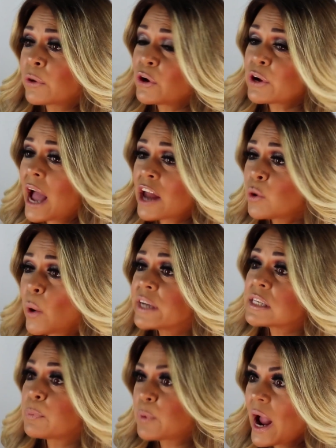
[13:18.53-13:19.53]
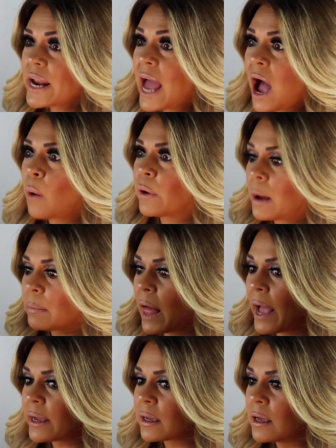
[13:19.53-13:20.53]
Your category's up right now. And I'm
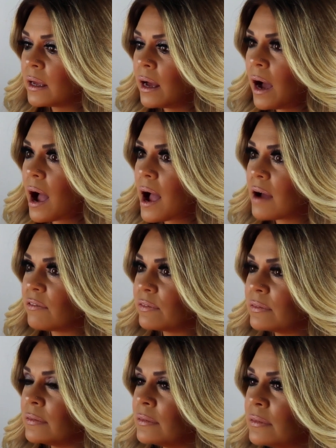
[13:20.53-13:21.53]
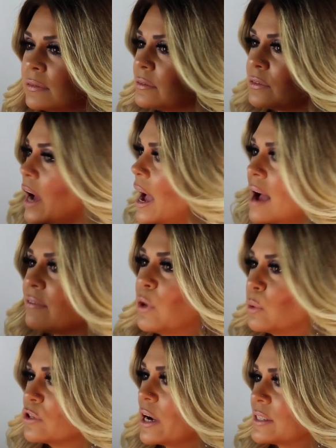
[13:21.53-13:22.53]
like, I have
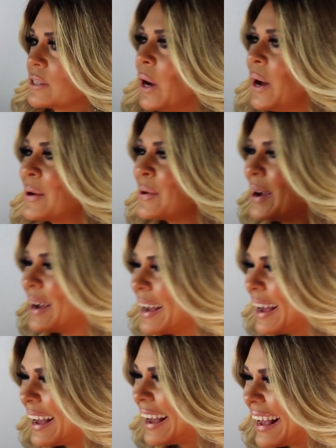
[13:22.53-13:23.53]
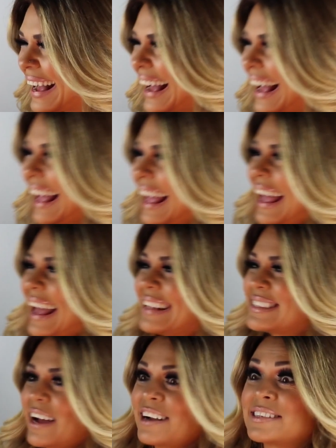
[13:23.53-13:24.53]
no dress on.
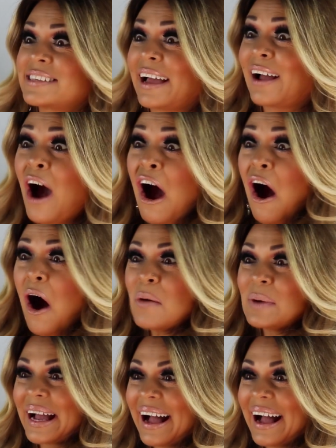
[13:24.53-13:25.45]
And Sasha's like, oh